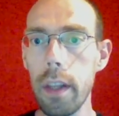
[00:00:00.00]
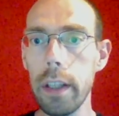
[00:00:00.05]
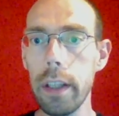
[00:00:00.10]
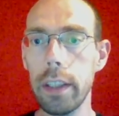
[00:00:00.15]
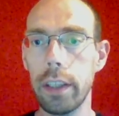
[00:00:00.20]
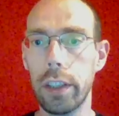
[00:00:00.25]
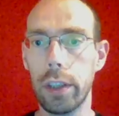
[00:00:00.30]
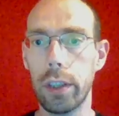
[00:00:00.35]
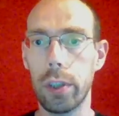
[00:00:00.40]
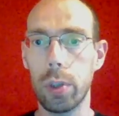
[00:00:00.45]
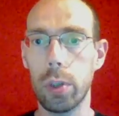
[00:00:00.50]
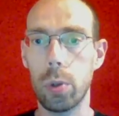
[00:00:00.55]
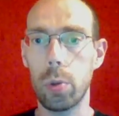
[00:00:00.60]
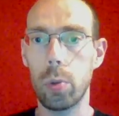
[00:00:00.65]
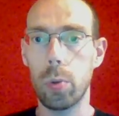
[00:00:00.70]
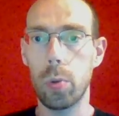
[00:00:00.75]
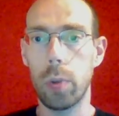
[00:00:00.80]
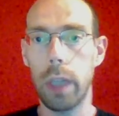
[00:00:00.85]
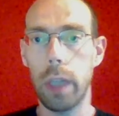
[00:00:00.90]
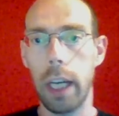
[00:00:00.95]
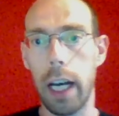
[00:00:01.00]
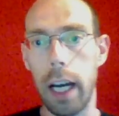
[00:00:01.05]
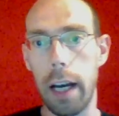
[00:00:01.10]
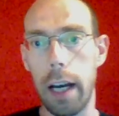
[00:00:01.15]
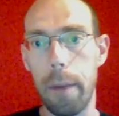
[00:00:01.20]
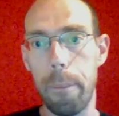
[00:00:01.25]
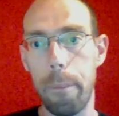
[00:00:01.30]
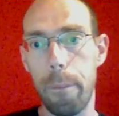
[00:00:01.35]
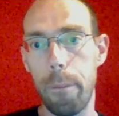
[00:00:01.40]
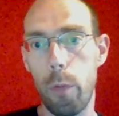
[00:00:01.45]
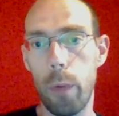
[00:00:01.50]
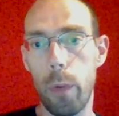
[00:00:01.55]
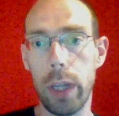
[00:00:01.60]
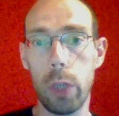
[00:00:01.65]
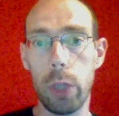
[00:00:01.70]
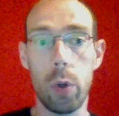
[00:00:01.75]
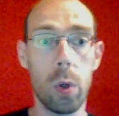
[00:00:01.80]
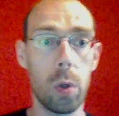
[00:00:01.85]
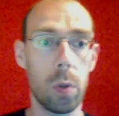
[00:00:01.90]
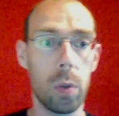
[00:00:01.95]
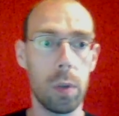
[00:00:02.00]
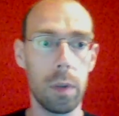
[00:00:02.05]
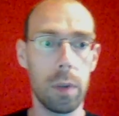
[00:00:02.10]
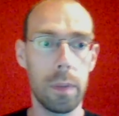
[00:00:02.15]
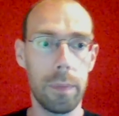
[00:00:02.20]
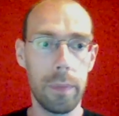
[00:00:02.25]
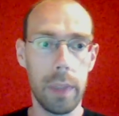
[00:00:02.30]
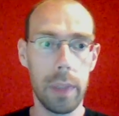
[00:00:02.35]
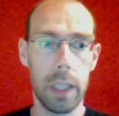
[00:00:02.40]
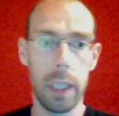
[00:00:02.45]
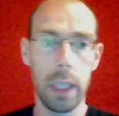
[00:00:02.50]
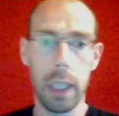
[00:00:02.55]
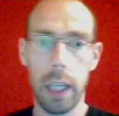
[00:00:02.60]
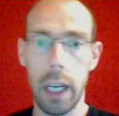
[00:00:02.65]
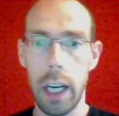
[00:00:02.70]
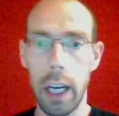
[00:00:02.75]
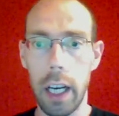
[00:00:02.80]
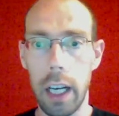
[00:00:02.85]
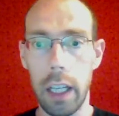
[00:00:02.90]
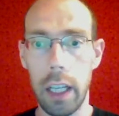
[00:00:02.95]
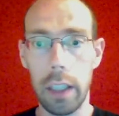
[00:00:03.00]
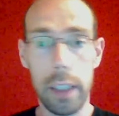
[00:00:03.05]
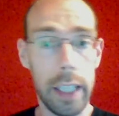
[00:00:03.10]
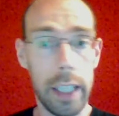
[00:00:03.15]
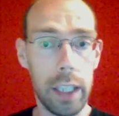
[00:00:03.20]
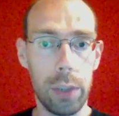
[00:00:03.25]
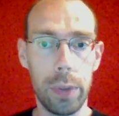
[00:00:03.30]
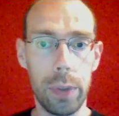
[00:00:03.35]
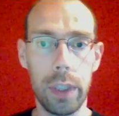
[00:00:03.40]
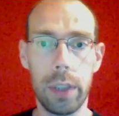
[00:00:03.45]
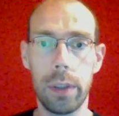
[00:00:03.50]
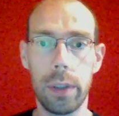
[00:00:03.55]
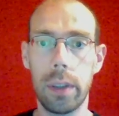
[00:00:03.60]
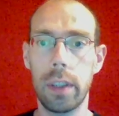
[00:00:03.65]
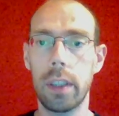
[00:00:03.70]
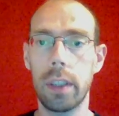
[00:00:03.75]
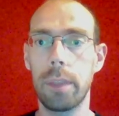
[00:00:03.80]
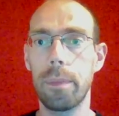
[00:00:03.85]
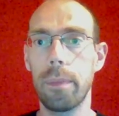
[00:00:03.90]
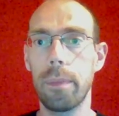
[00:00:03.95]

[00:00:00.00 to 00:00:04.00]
So when you own a scarce resource,